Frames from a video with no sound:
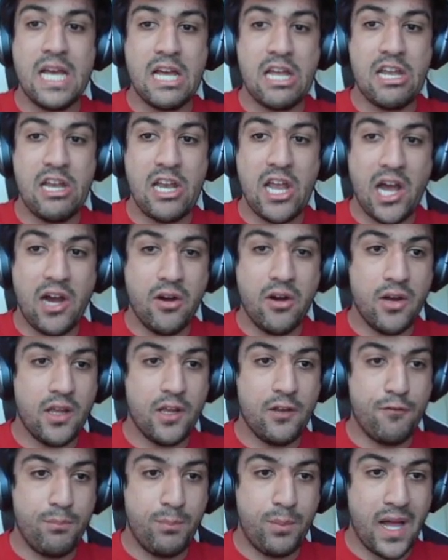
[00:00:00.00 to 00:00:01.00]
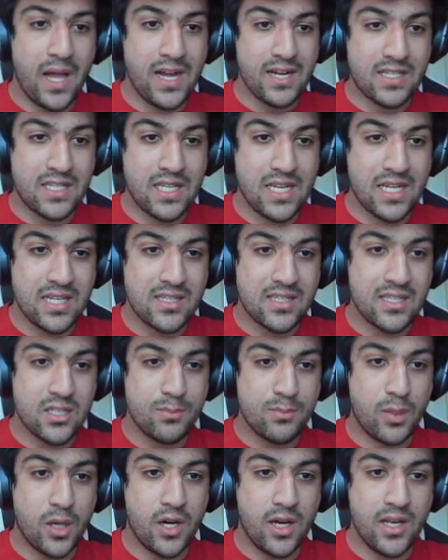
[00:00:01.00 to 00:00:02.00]
And now if black takes this
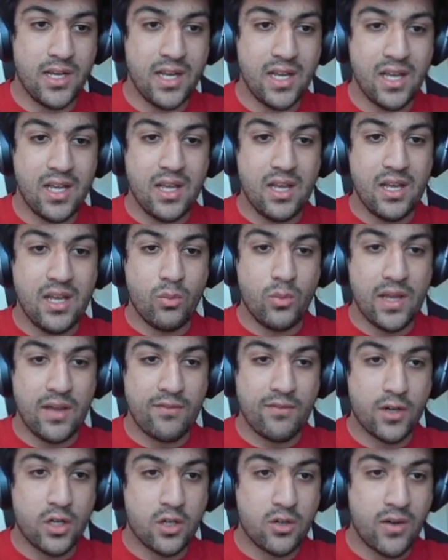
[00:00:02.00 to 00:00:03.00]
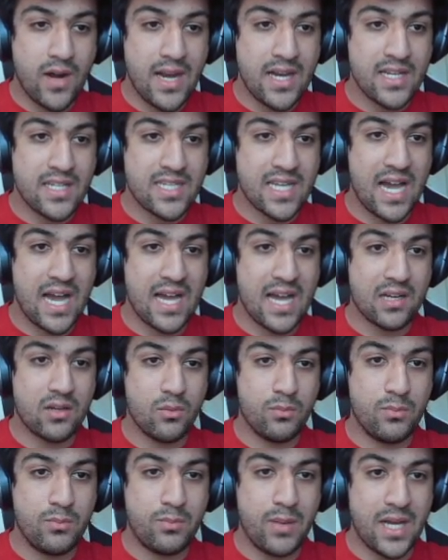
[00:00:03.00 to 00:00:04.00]
pawn, we have a great attack
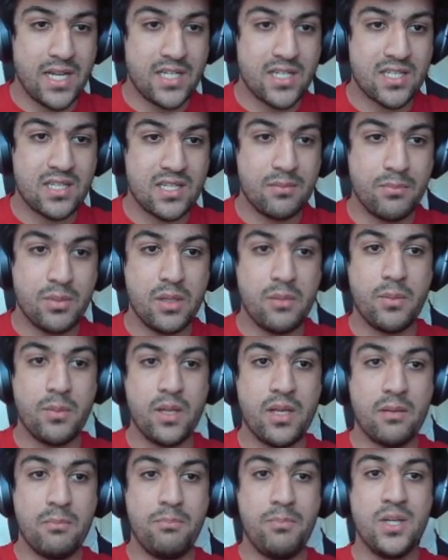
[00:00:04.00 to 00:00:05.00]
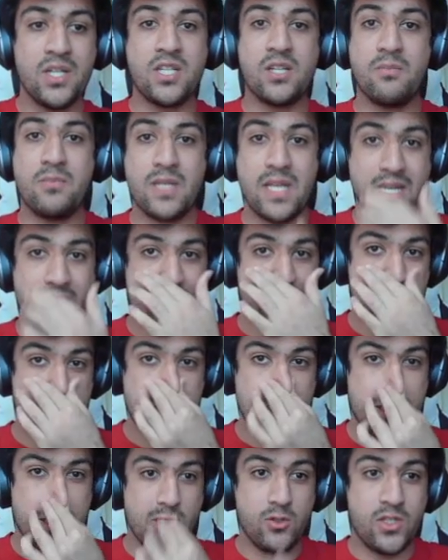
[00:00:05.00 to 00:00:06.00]
by just simply playing bishop takes
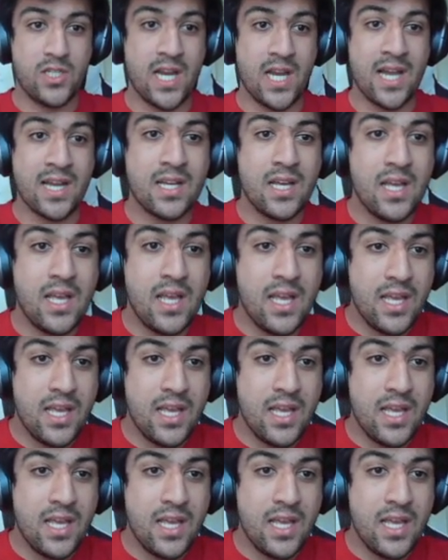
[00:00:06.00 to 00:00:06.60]
h2 check.